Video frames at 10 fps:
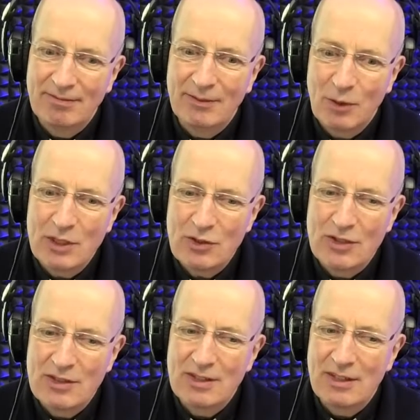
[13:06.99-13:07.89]

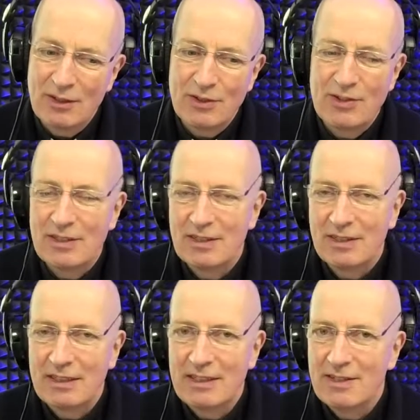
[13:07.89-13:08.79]
questions and thoughts and
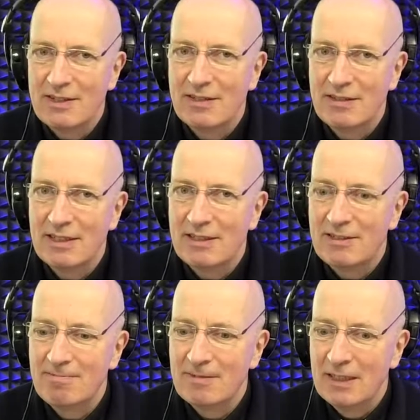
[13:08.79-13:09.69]
ideas and
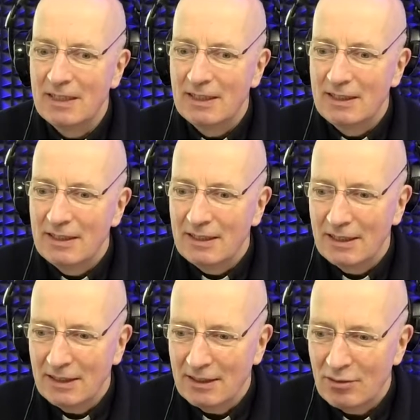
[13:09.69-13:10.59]

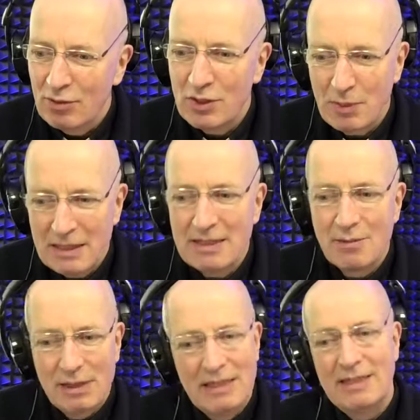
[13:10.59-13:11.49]

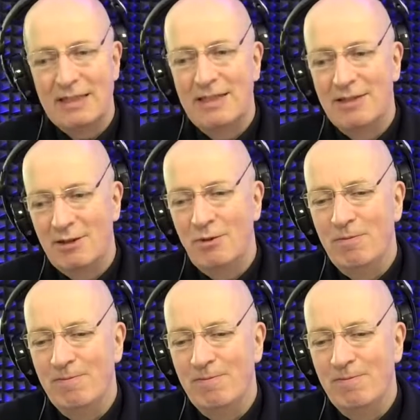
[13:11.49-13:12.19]
responsibilities too.